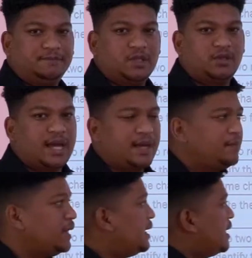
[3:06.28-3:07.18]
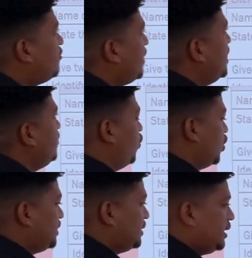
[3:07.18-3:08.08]
Okay? Now, very
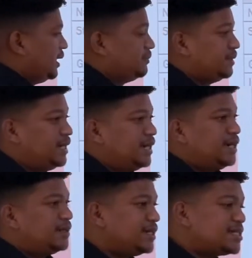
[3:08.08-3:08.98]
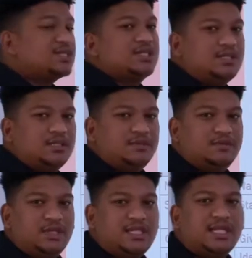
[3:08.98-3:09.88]
important here. This
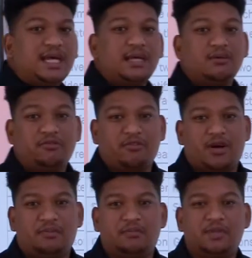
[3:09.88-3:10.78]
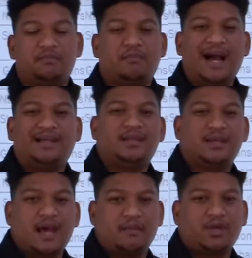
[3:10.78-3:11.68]
is taken from Mind the
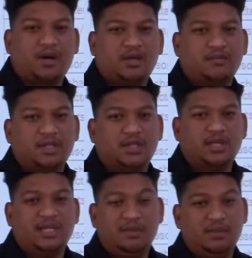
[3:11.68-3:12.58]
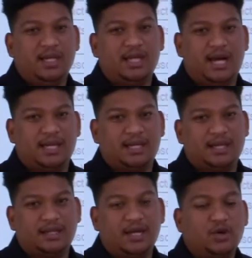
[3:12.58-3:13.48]
Gap document on the DBE
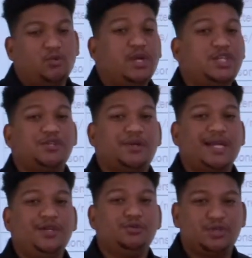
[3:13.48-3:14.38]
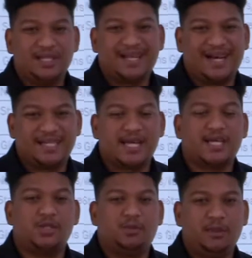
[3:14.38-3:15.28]
guideline, which you can utilize
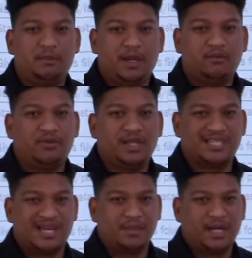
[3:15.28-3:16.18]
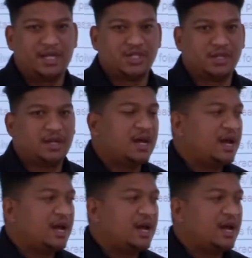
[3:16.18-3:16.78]
as you prepare for the examination.